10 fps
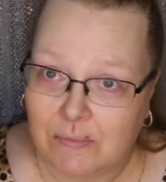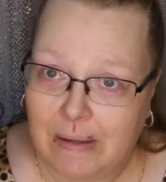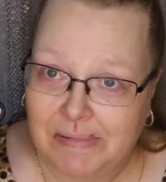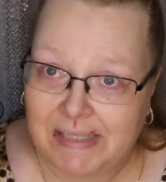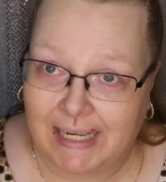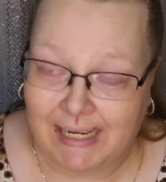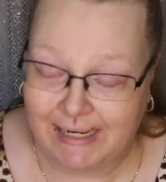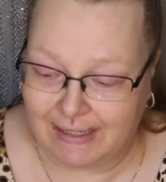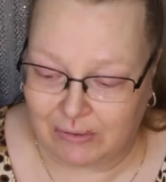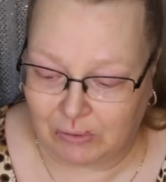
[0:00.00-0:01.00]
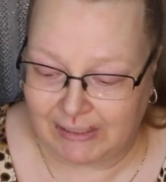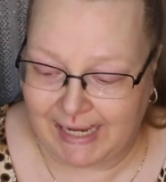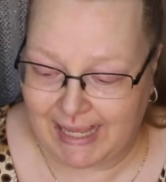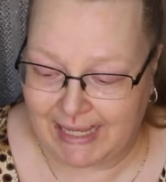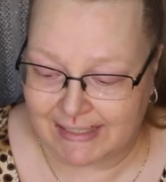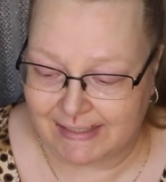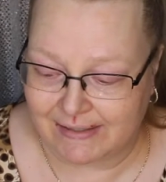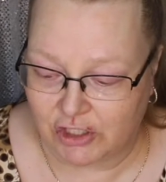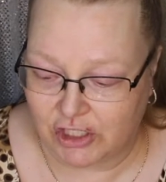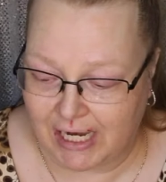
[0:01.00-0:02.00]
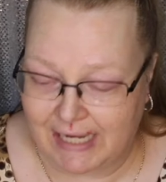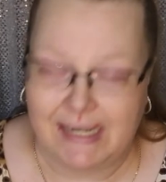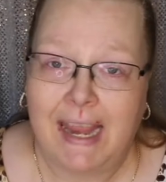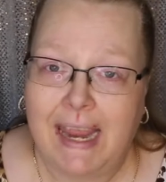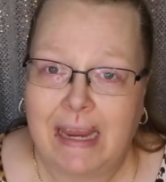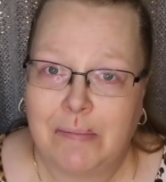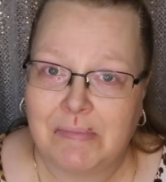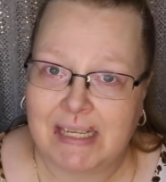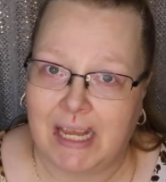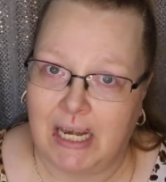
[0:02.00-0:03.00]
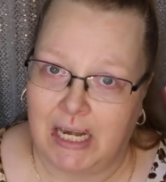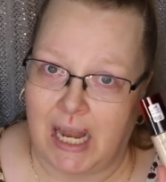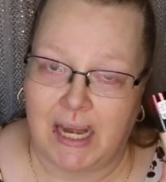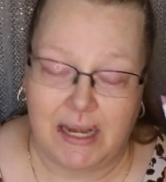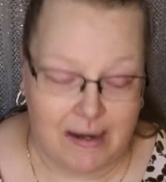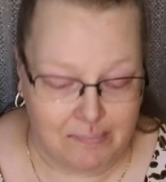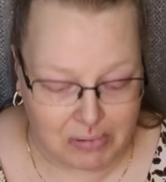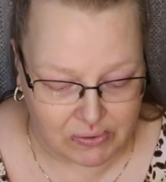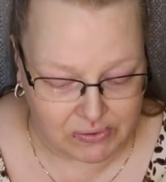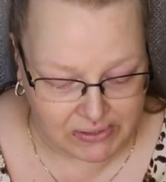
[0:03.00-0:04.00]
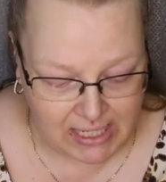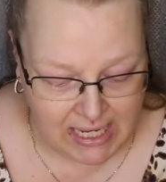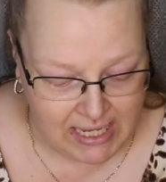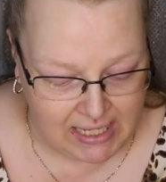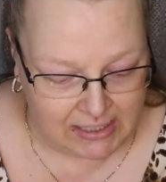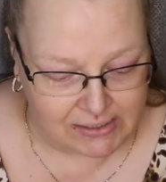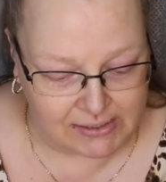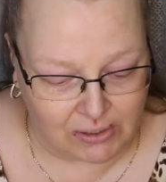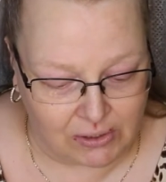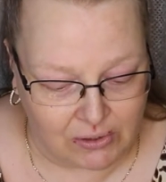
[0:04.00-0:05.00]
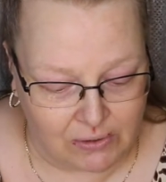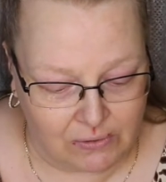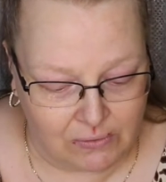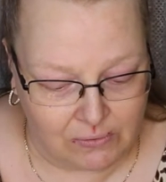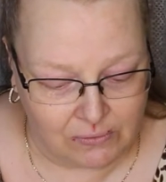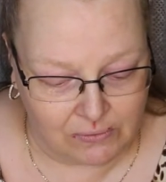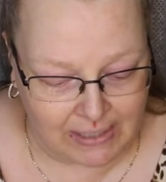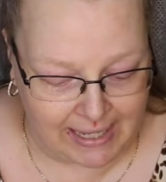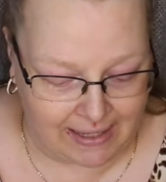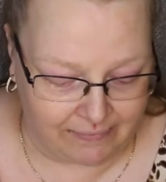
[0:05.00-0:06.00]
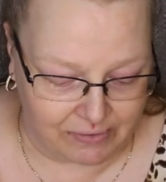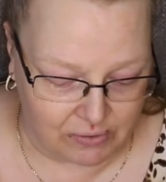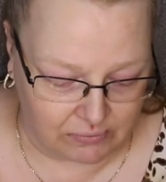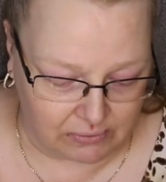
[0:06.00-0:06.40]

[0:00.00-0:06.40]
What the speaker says: website it only has shade names, not numbers. So I have no